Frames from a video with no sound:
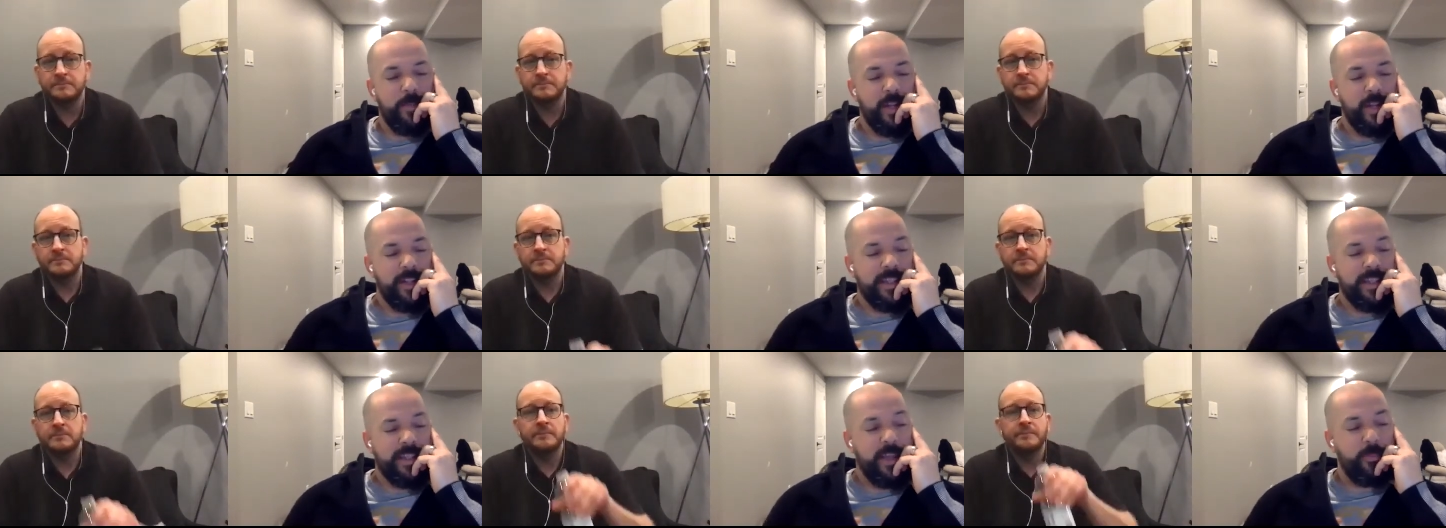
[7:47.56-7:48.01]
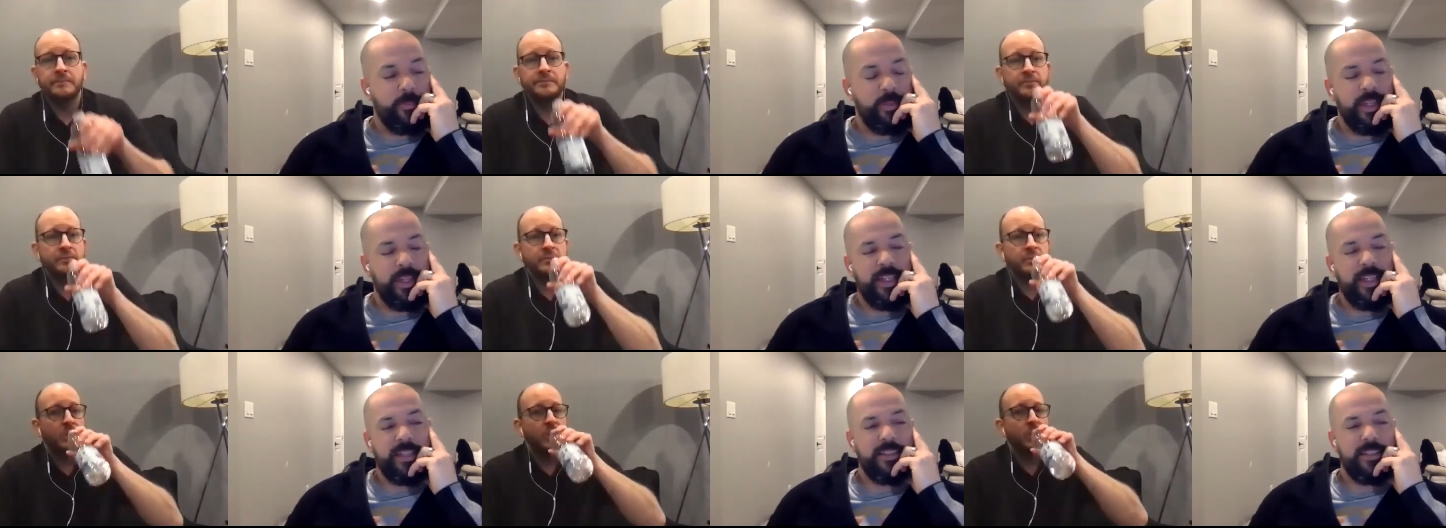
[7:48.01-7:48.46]
Speaker 1: I'm not
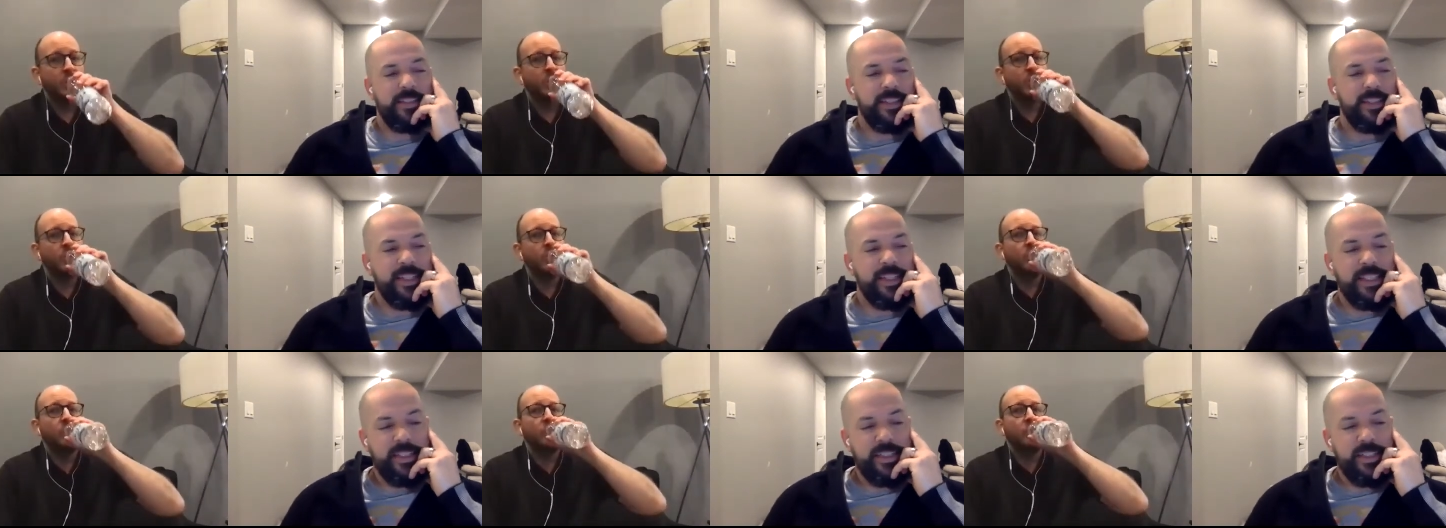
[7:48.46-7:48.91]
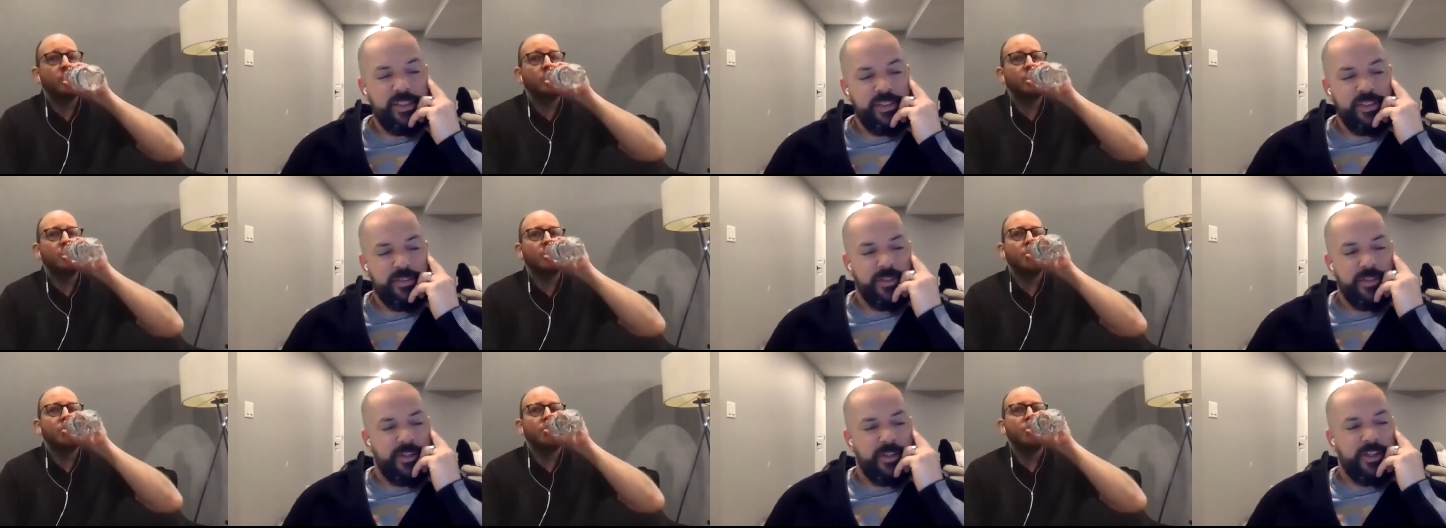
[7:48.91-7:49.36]
downplaying the
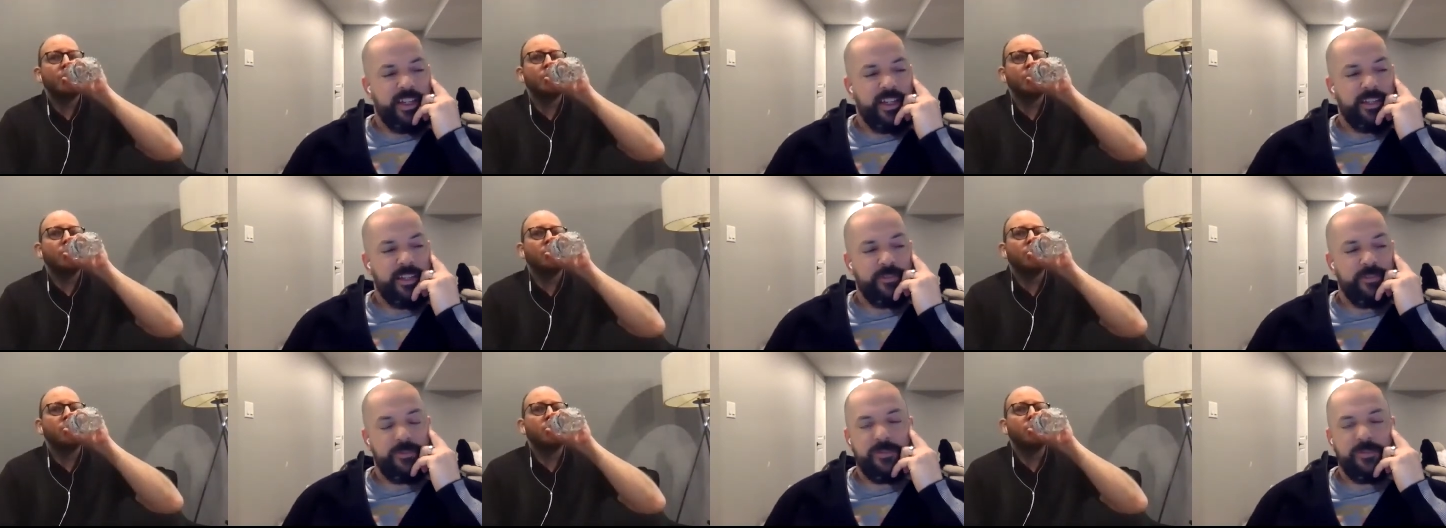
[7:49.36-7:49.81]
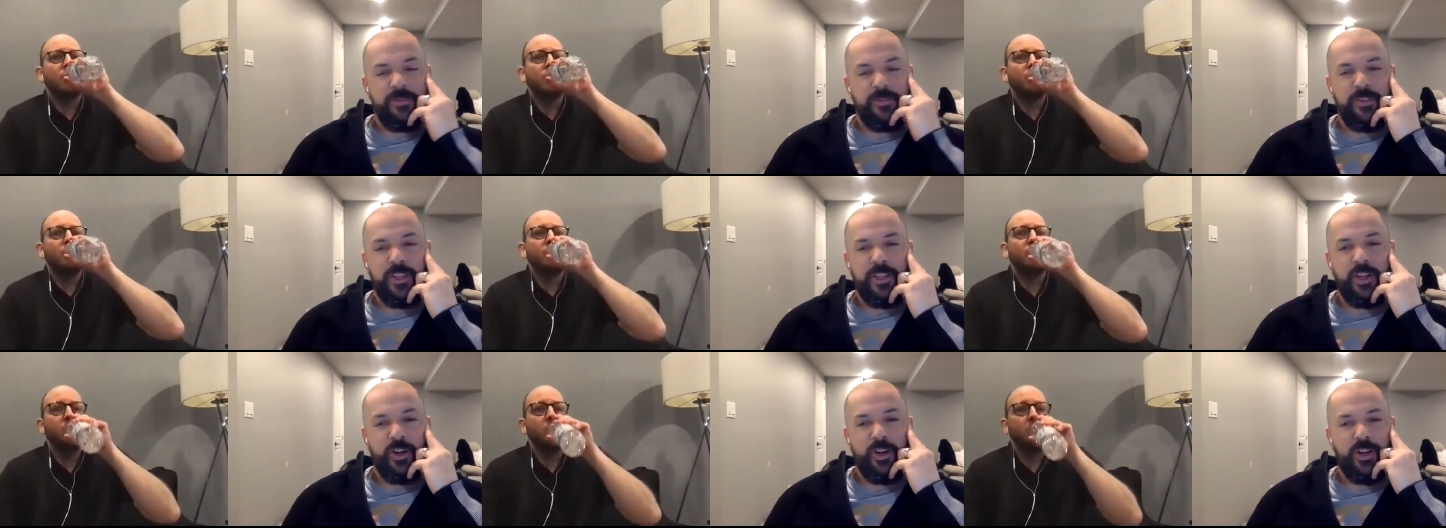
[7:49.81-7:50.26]
severity of
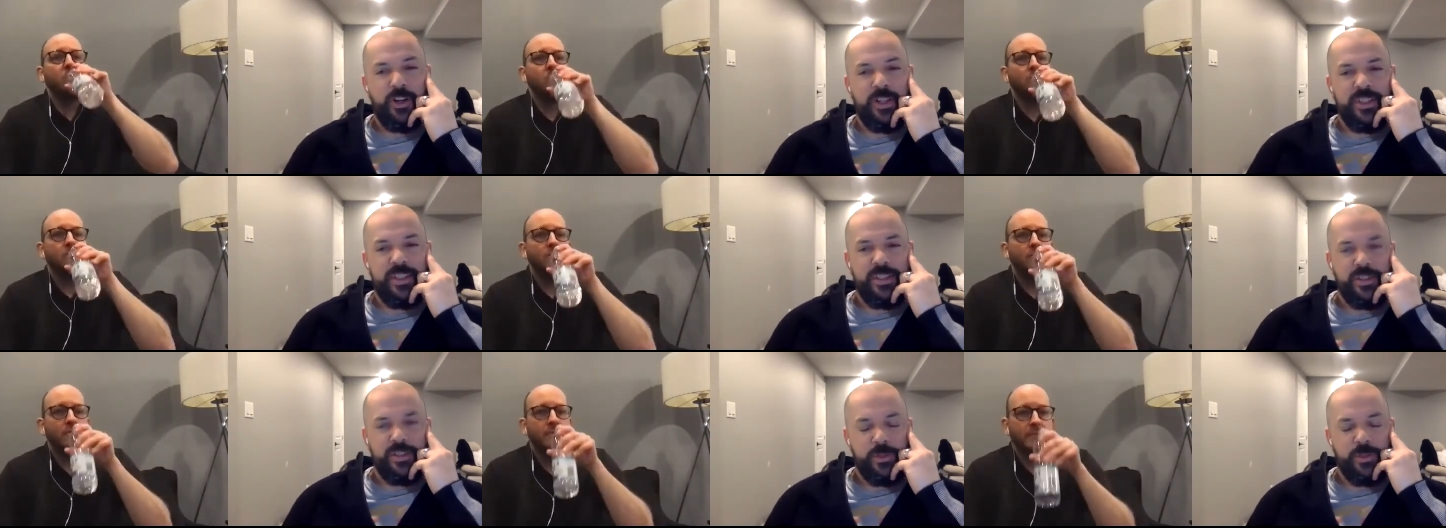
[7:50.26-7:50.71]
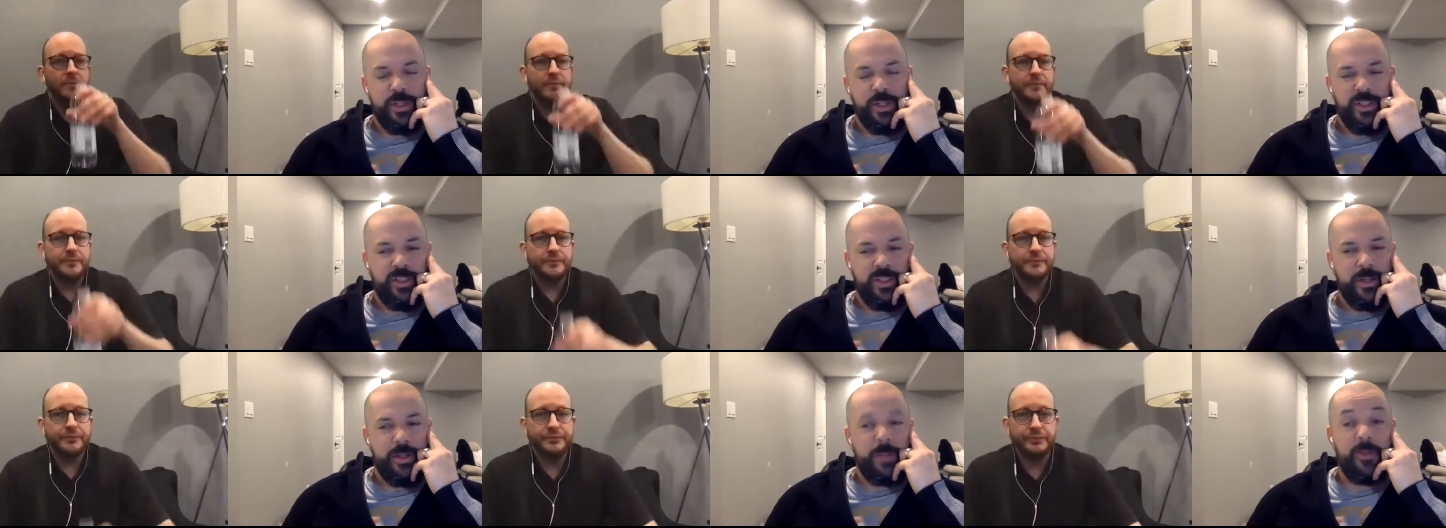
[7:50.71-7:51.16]
the current
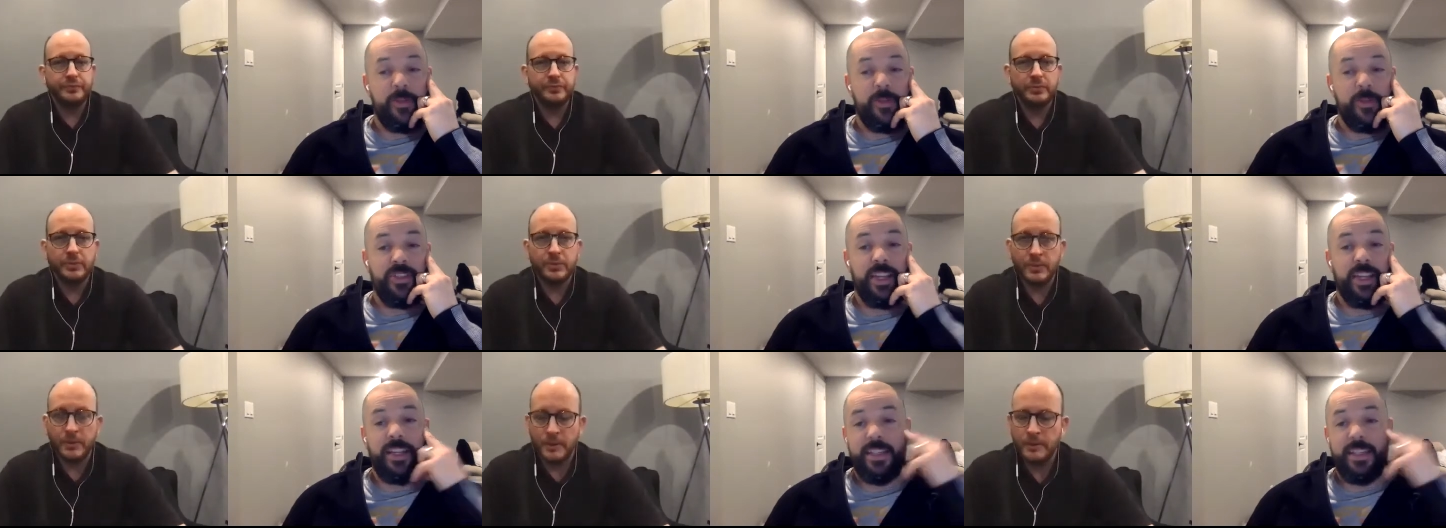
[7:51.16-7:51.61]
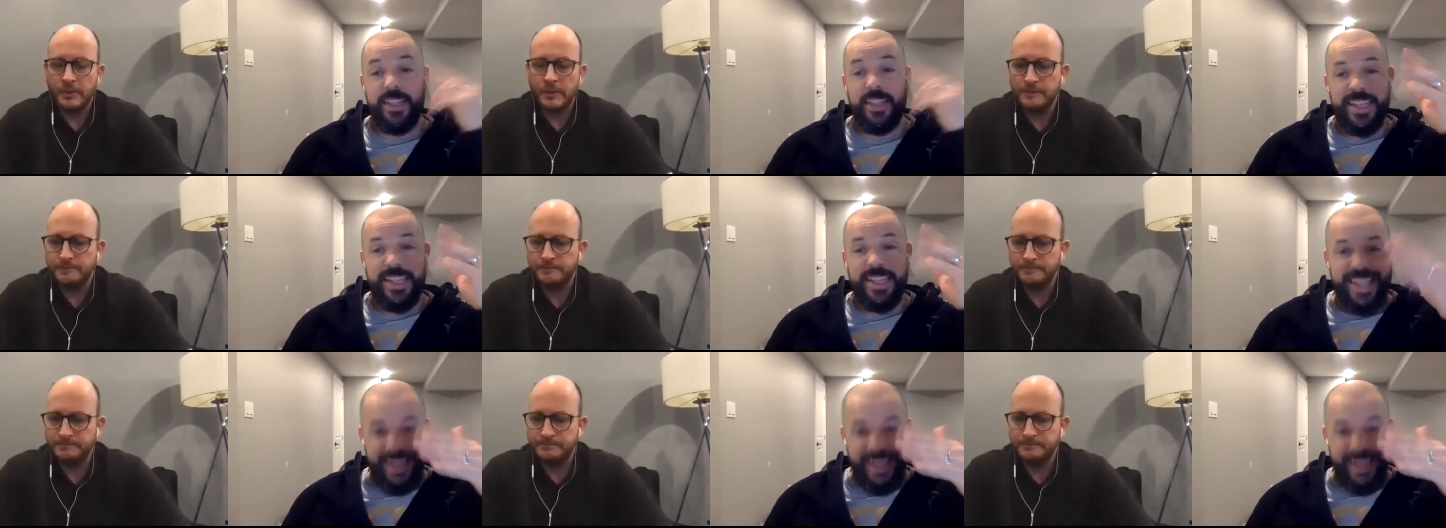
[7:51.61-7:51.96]
situation. I'm just saying